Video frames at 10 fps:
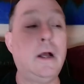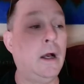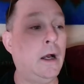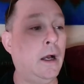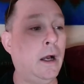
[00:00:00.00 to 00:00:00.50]

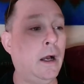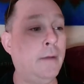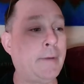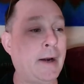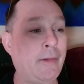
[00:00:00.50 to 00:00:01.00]

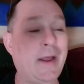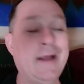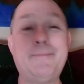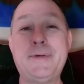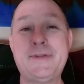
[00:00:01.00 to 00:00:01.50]
but I
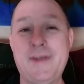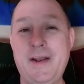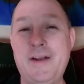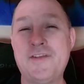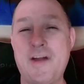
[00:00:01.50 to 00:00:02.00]
like
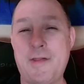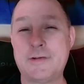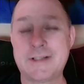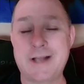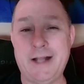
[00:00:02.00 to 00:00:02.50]
potatoes and other
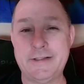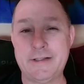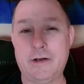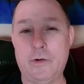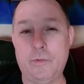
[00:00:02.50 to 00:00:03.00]
sides
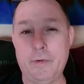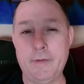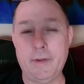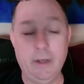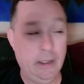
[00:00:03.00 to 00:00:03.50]
that go with
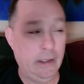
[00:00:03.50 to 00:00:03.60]
it.